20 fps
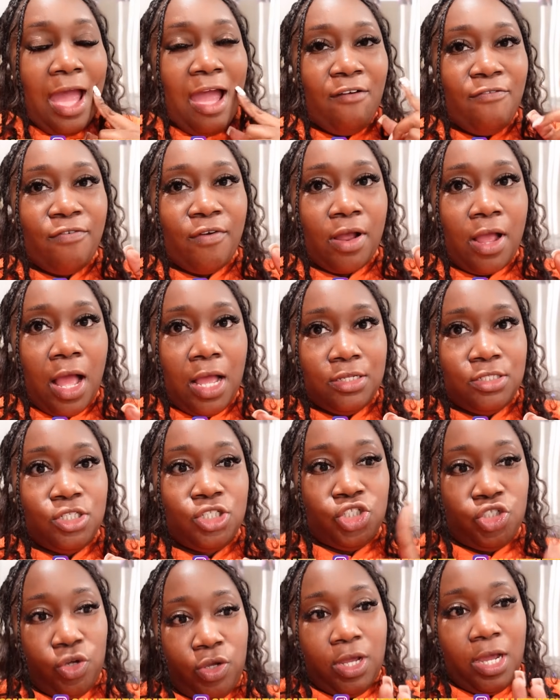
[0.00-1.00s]
have forgot to
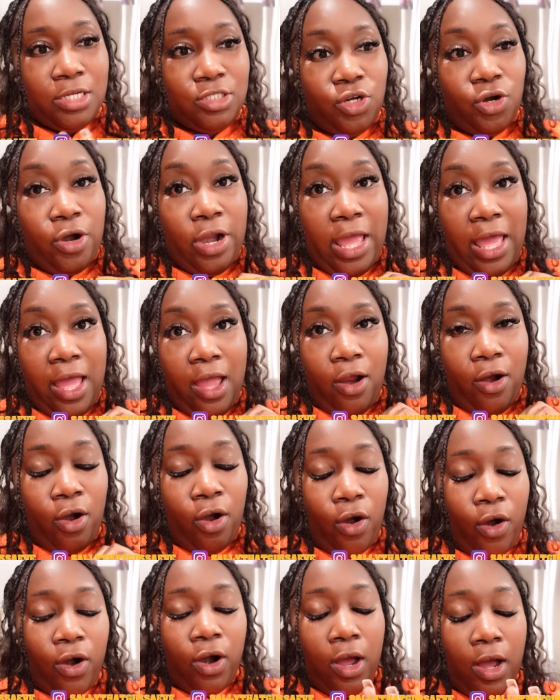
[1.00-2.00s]
show you guys her
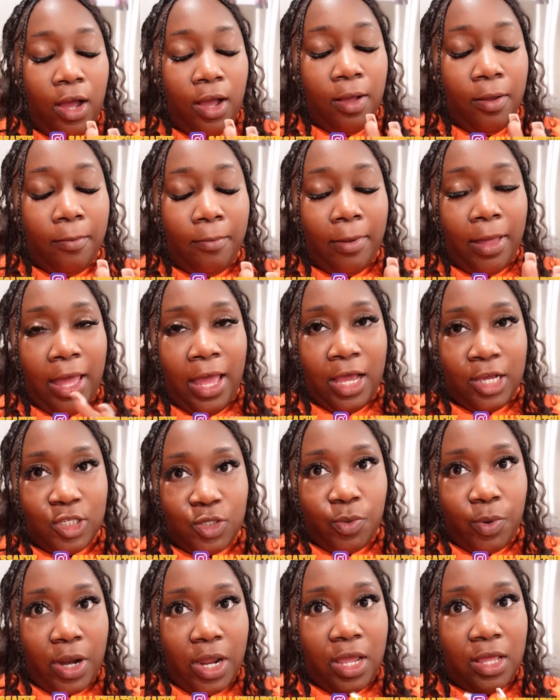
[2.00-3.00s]

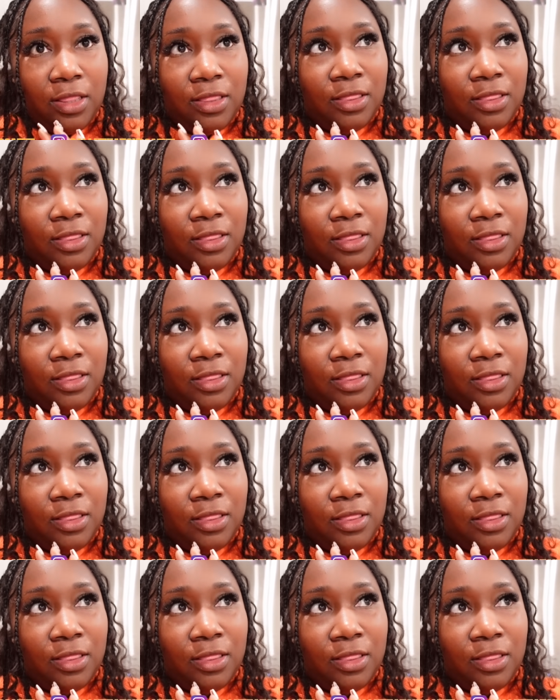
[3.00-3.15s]
x-ray.